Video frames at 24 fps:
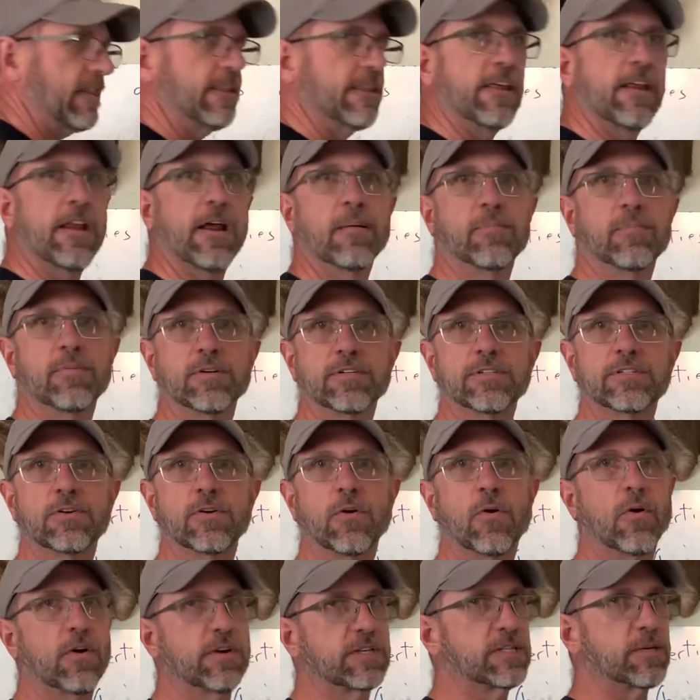the numbers
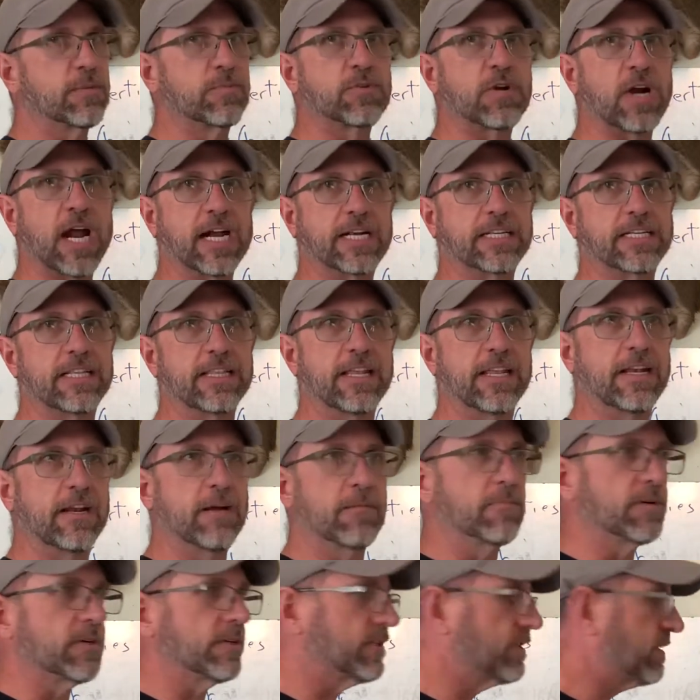or subtracting the
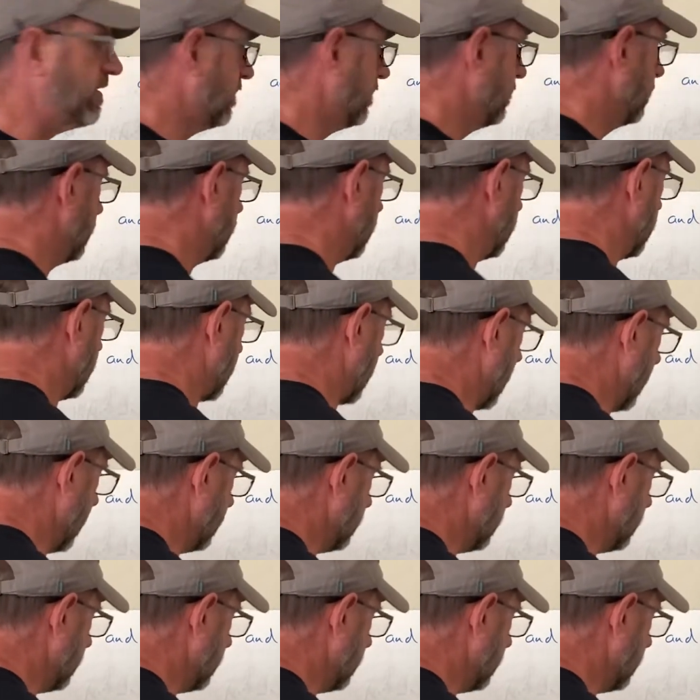numbers. Okay,